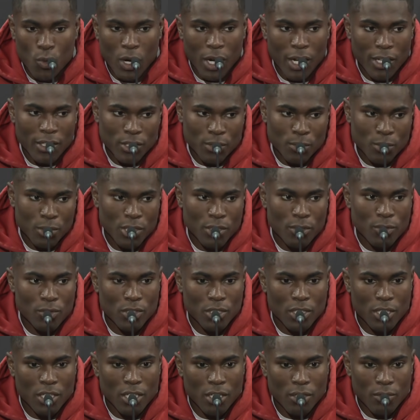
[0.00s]
Kwasi, when he was
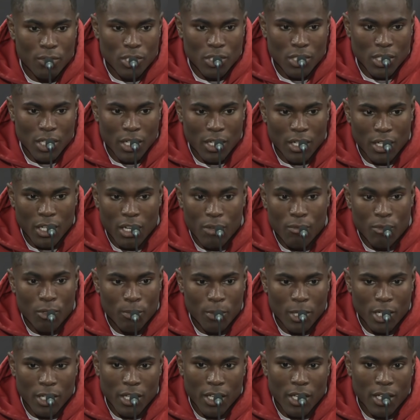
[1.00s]
in coverage, like,
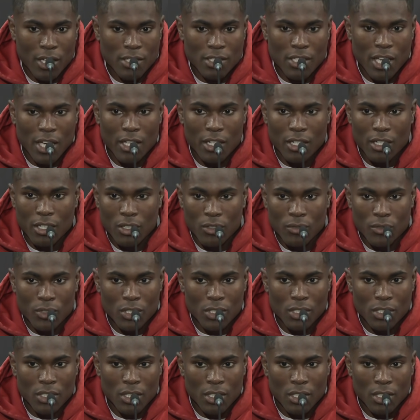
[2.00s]
everybody had tight
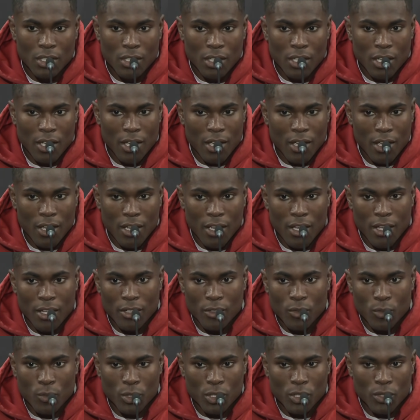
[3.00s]
coverage.
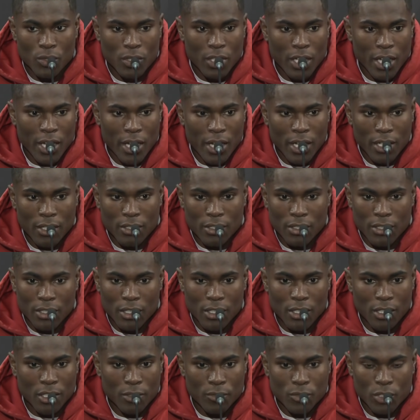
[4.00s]
And when you got
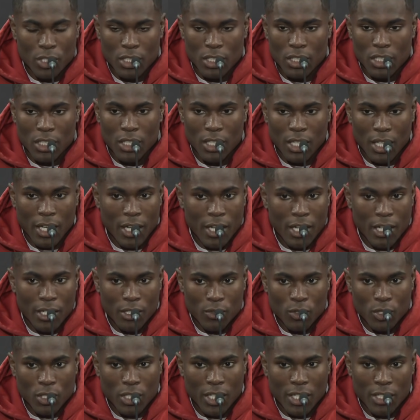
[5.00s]
your D-line
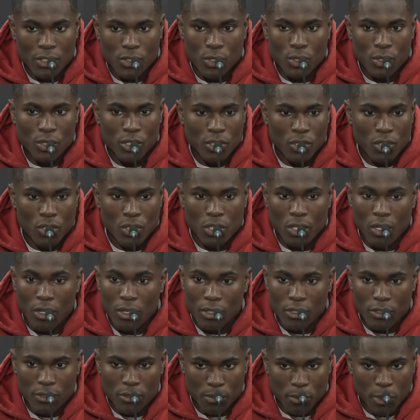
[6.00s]
and you got two of your
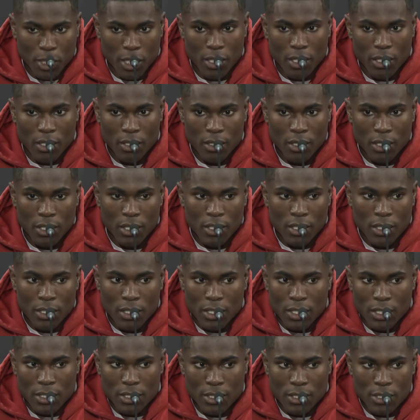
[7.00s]
starters back,
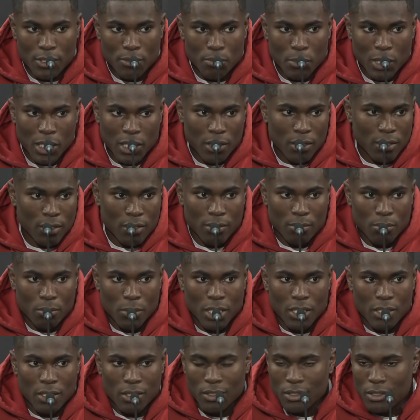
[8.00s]
it just make
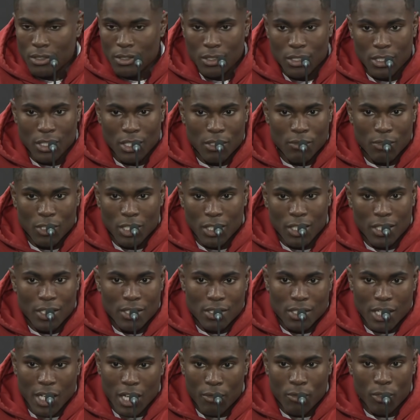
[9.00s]
even
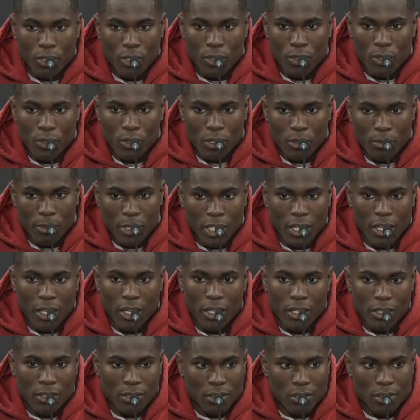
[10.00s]
less time for the quarterback
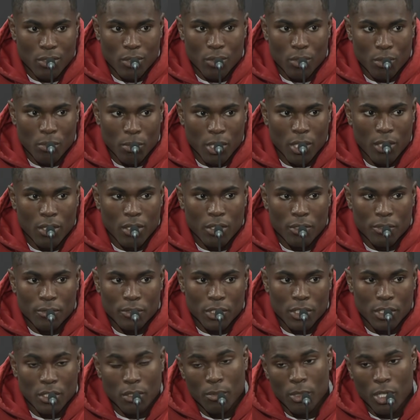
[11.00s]
has to throw the ball,
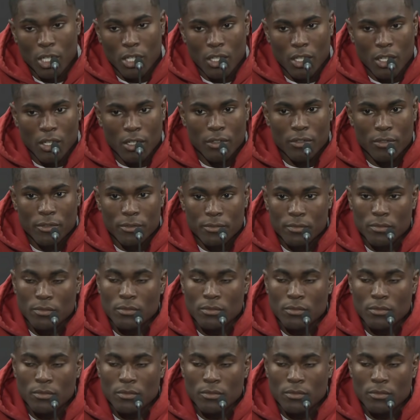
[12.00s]
get the ball off.